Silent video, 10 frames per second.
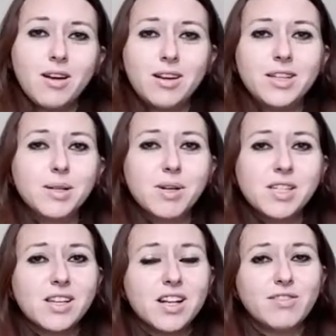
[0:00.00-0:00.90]
hurting
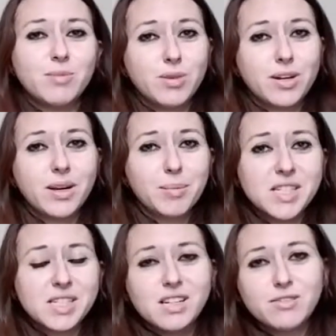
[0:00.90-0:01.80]
myself and burning
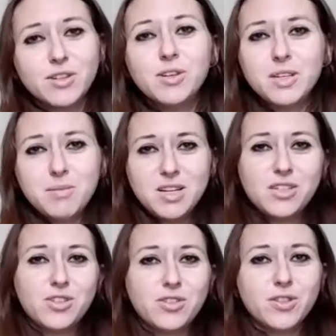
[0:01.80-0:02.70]
myself, and you can
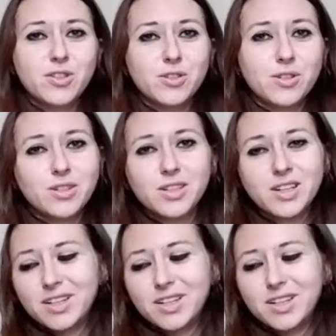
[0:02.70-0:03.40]
imagine the result.